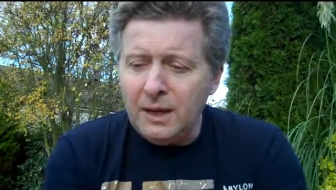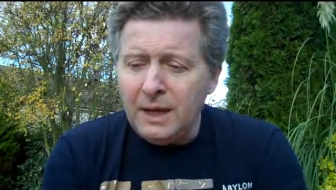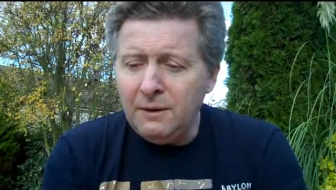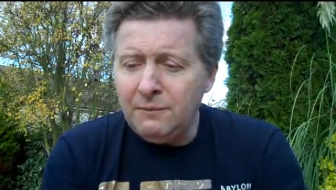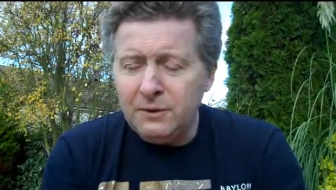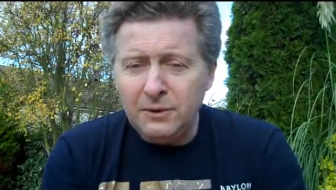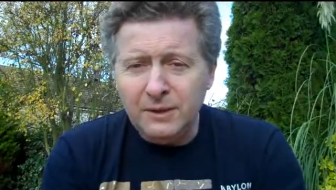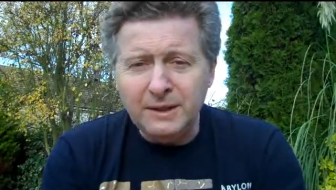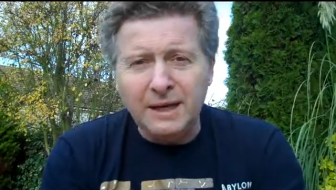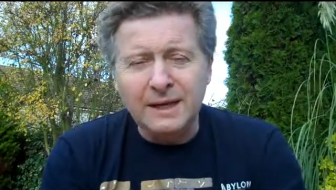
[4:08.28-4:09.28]
If you're
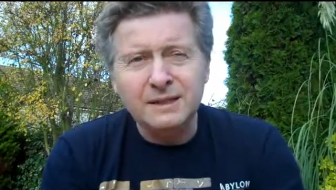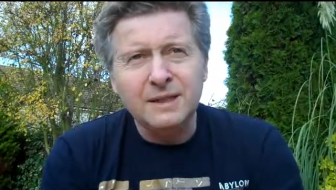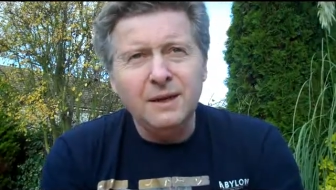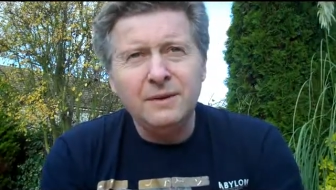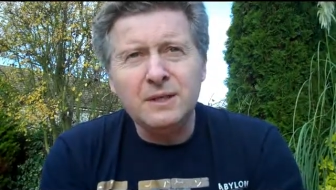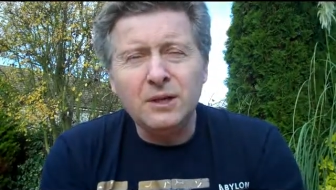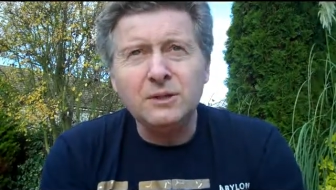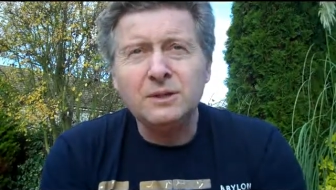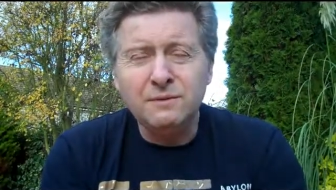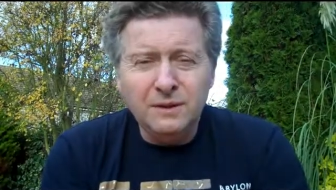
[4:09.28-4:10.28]
doing that, there's
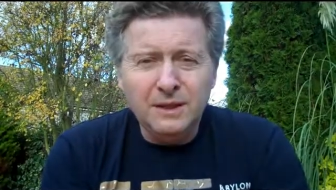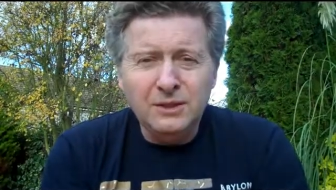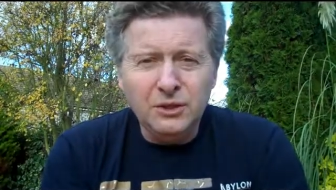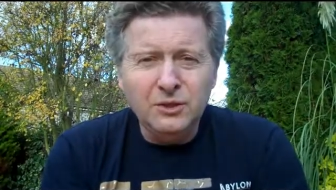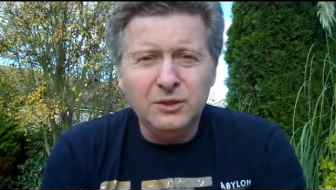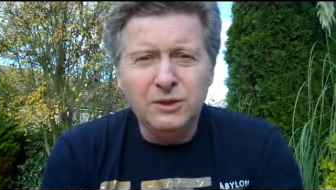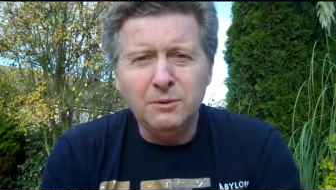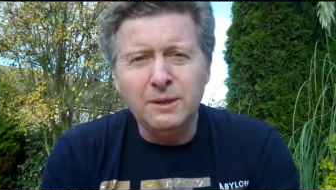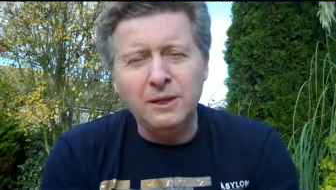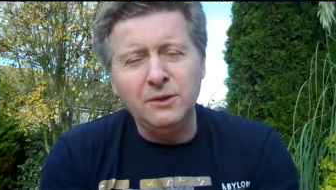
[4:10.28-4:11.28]
lots of things you can do
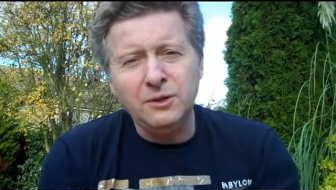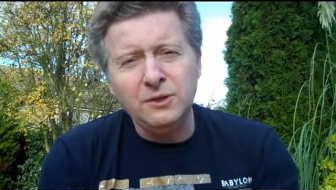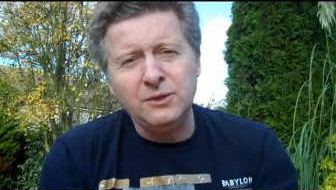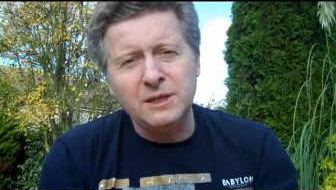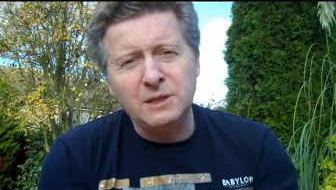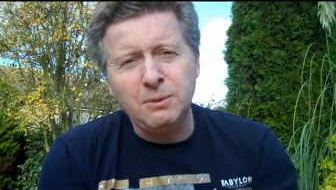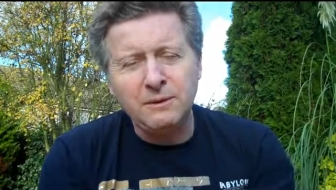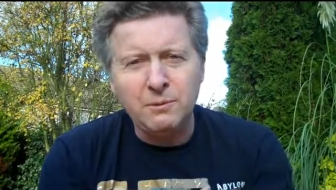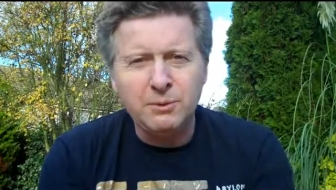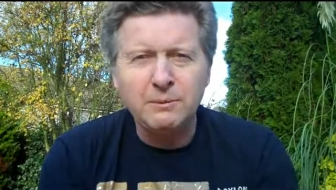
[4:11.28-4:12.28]
with it. You could use it as part
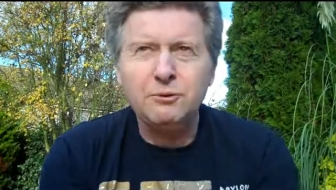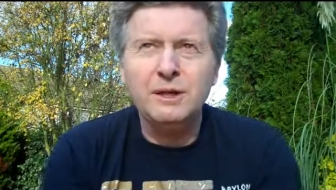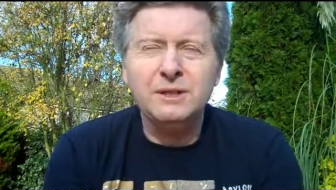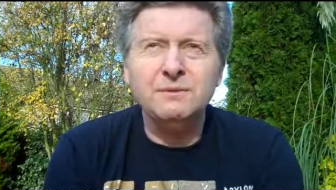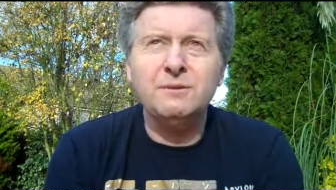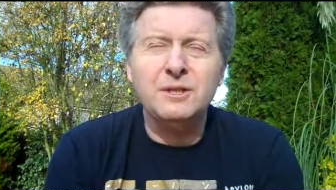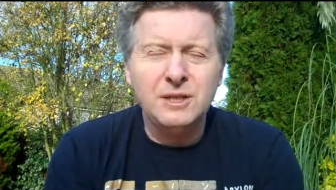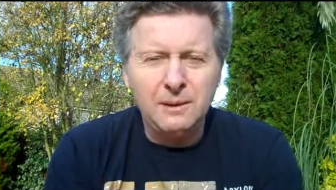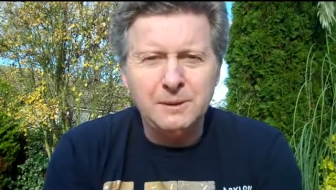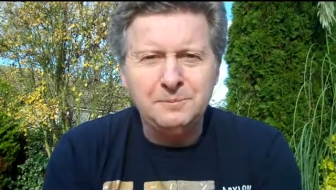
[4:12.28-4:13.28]
of a preparation for a
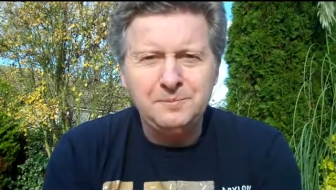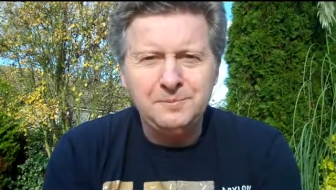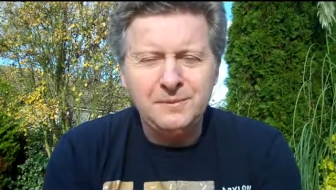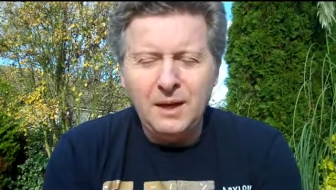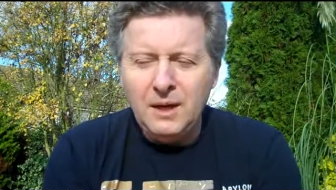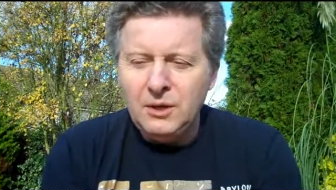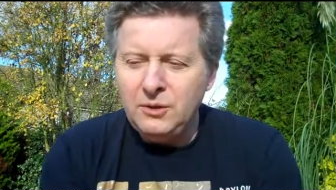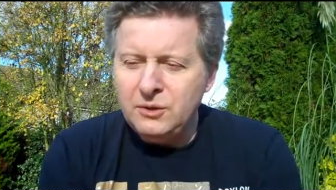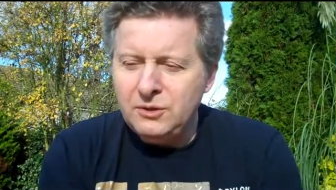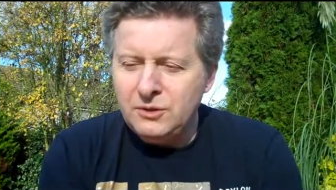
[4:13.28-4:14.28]
sermon.
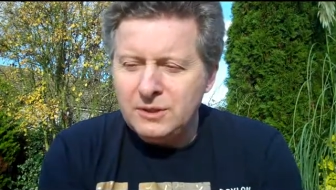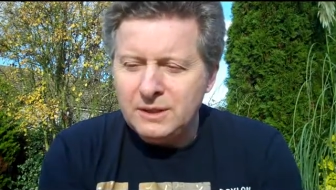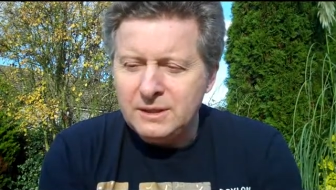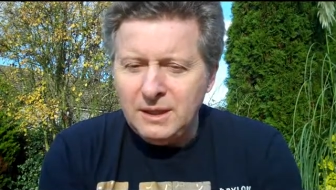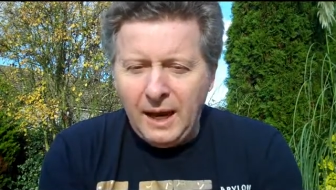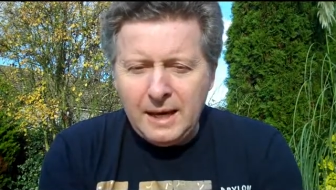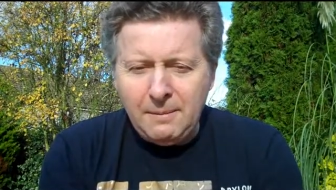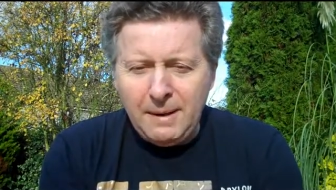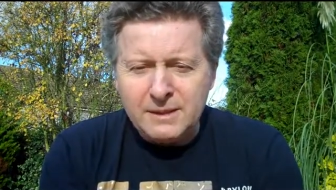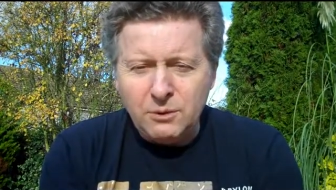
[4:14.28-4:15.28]
You could use it
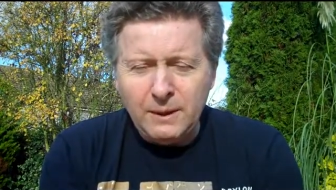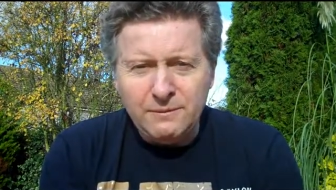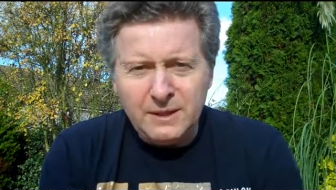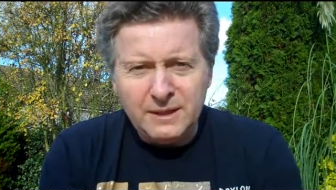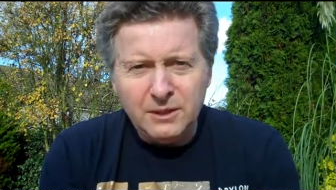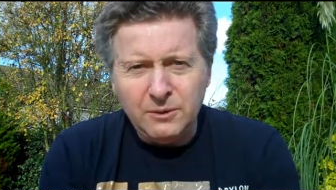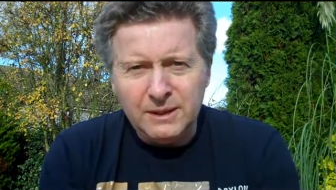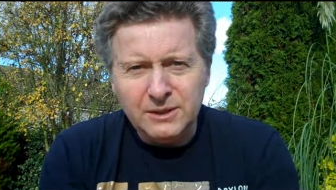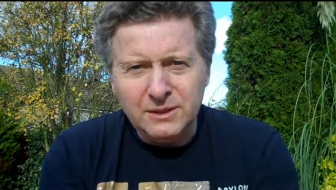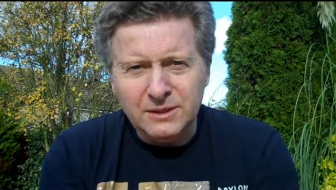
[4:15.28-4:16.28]
as a way of setting
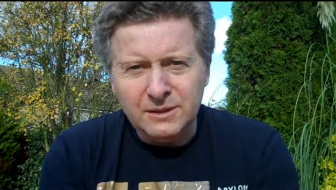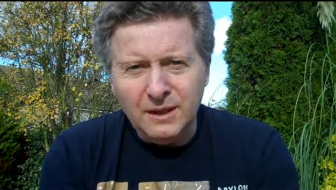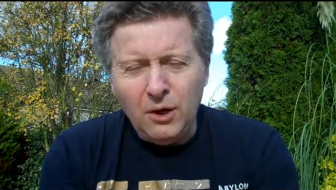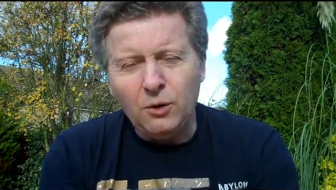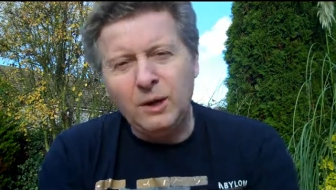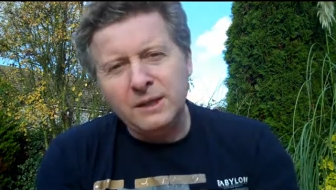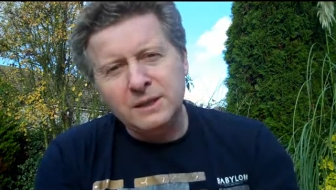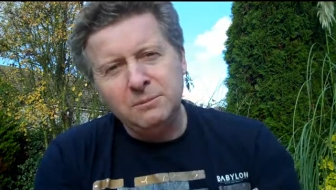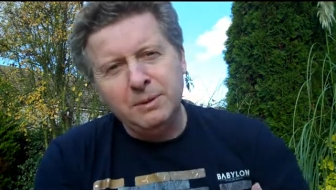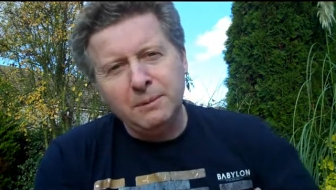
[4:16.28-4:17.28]
questions, or
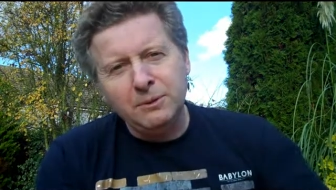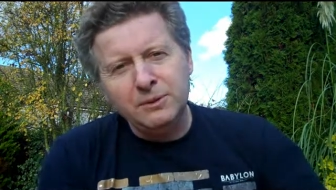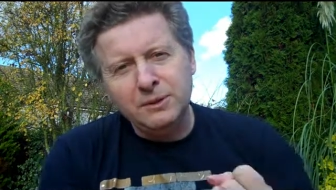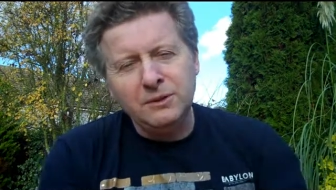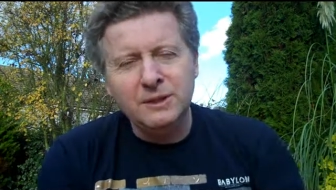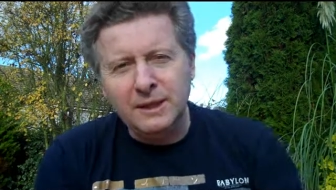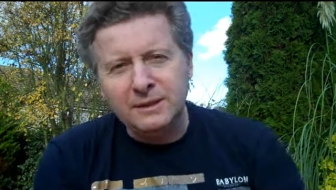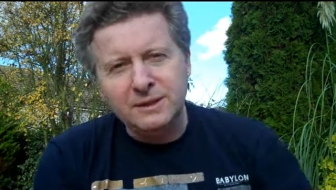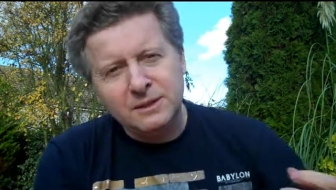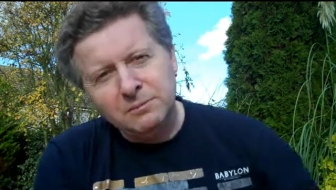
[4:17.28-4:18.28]
asking people to do
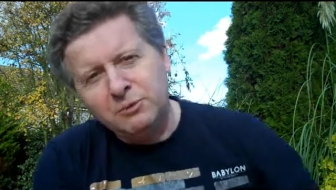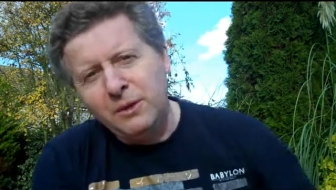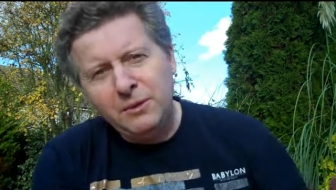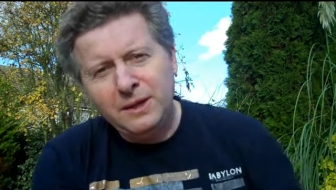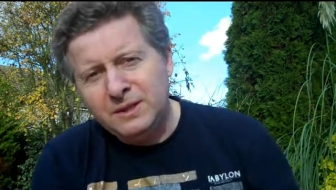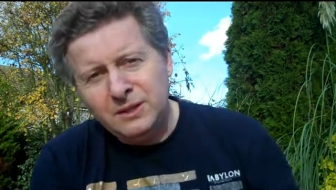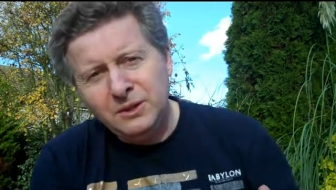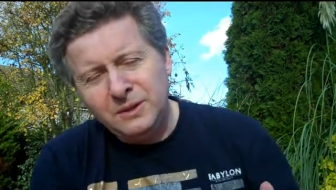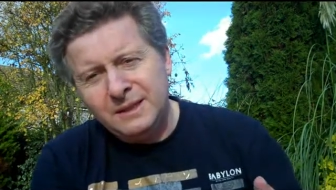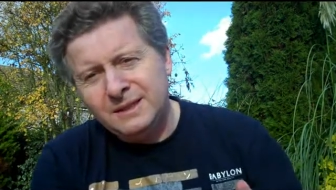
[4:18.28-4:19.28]
tasks, to bring things
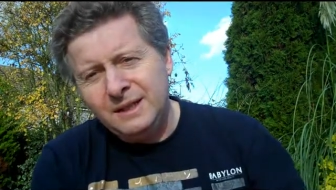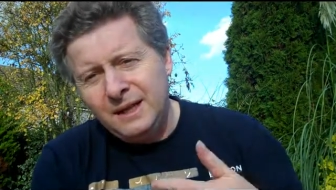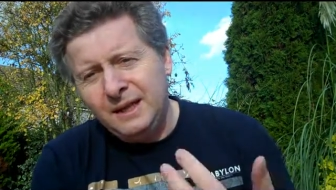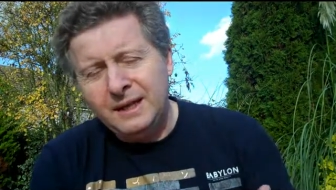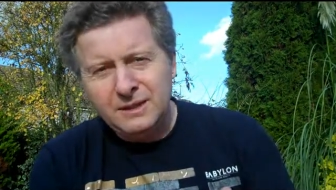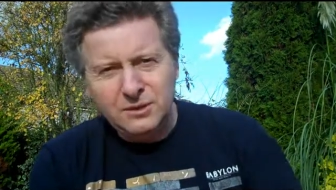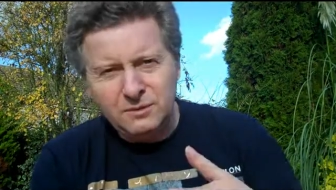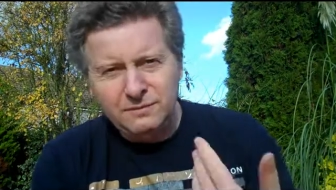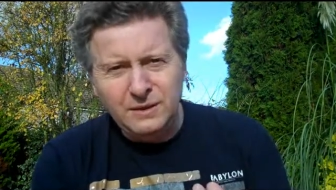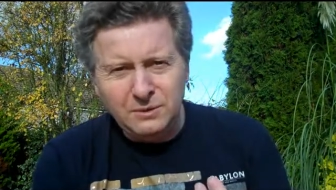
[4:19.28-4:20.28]
to it, links or
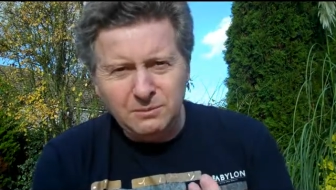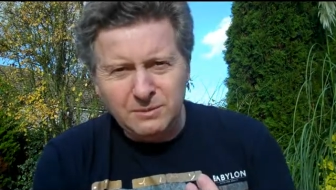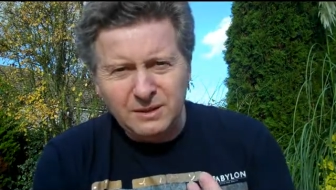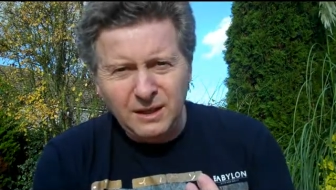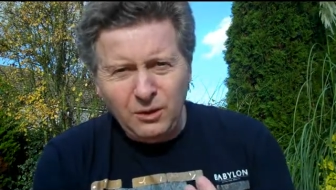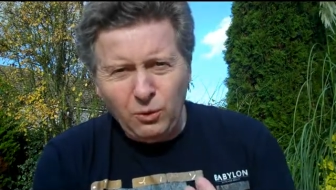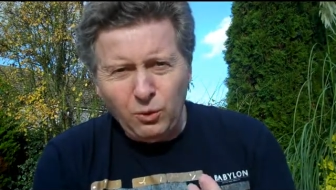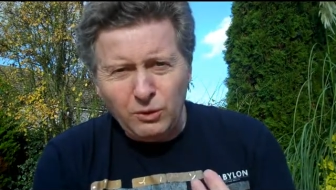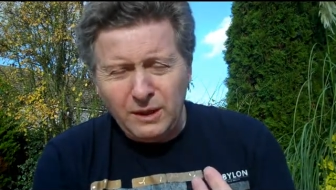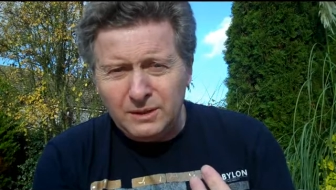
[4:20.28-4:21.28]
films,
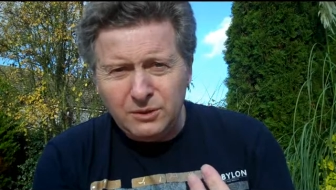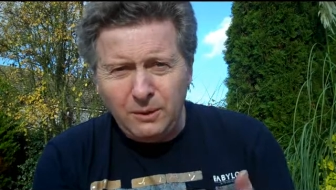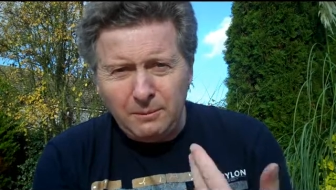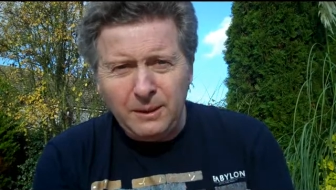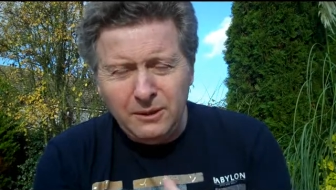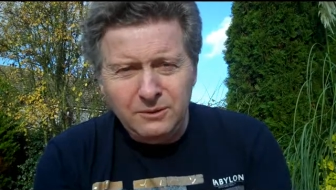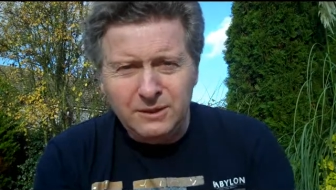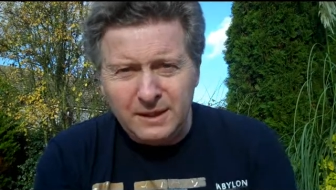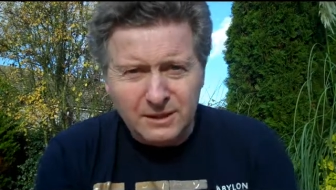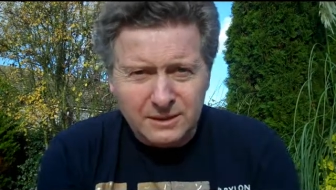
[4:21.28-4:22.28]
or to upload
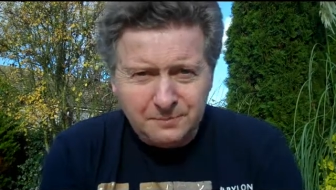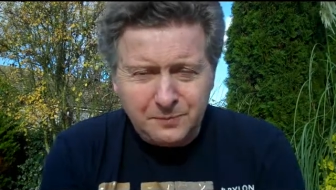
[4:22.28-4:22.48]
things